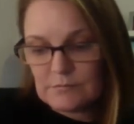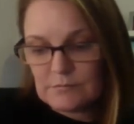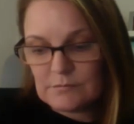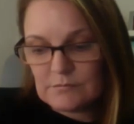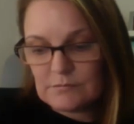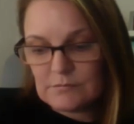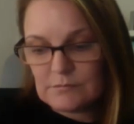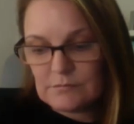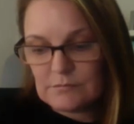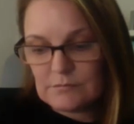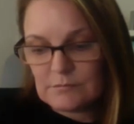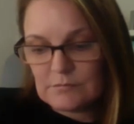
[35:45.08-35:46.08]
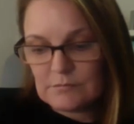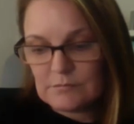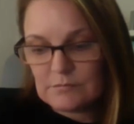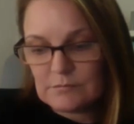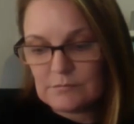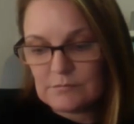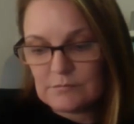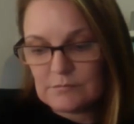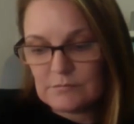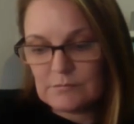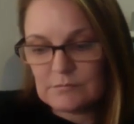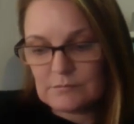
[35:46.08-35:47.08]

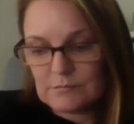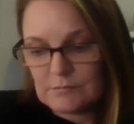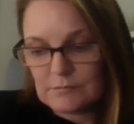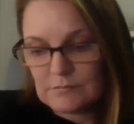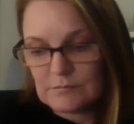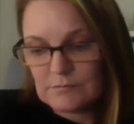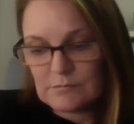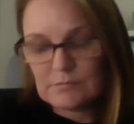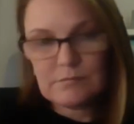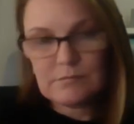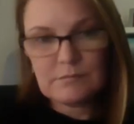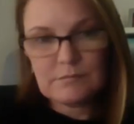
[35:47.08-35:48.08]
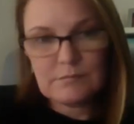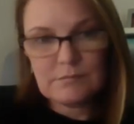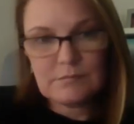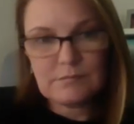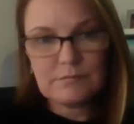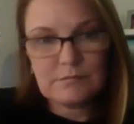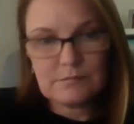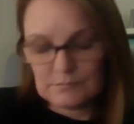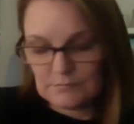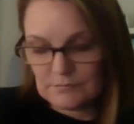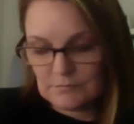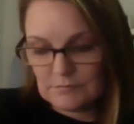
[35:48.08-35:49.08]

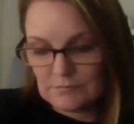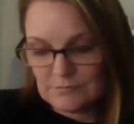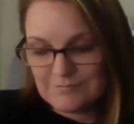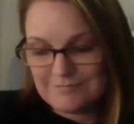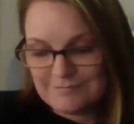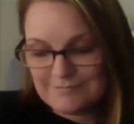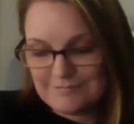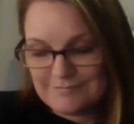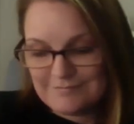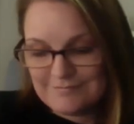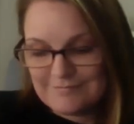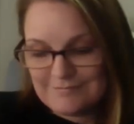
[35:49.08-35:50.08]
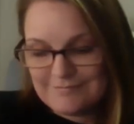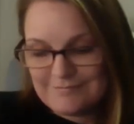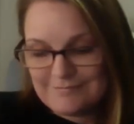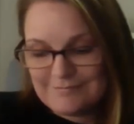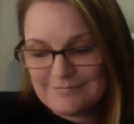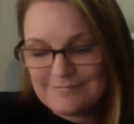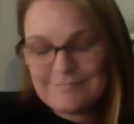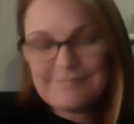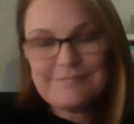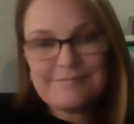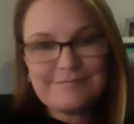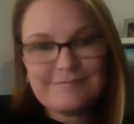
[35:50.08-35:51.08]

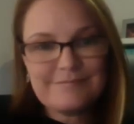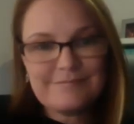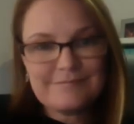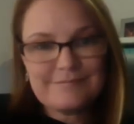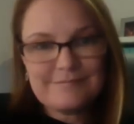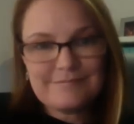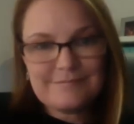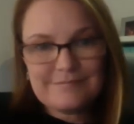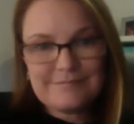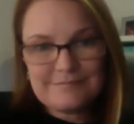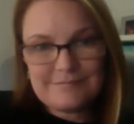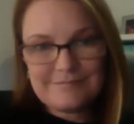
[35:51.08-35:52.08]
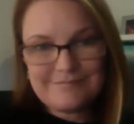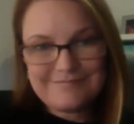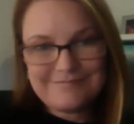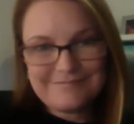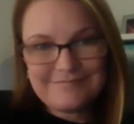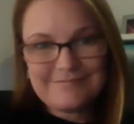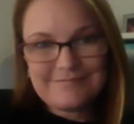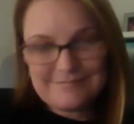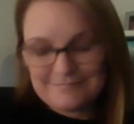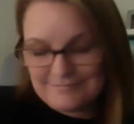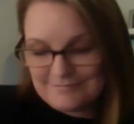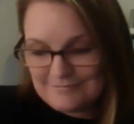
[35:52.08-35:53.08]
The person shown says nothing.